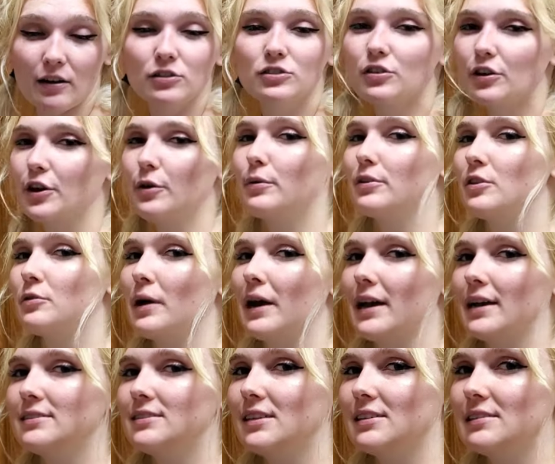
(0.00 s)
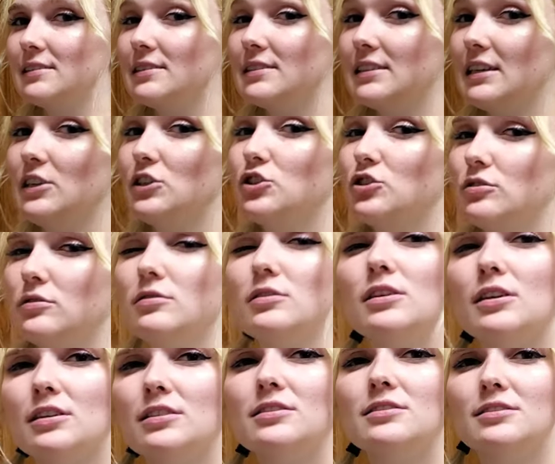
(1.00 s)
I'll show you what the right consistency,
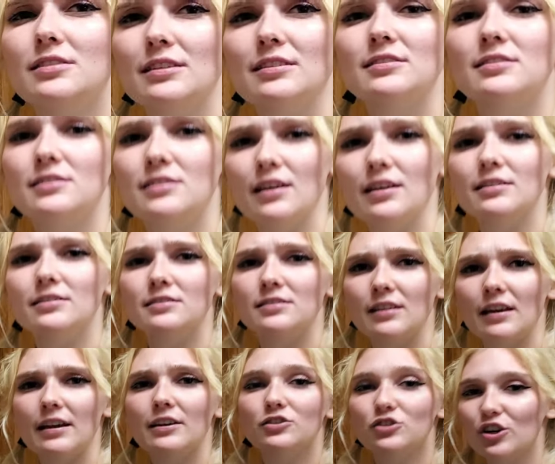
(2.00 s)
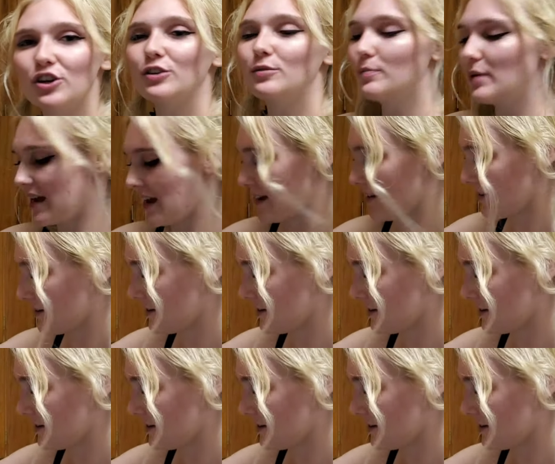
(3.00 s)
consistency should be.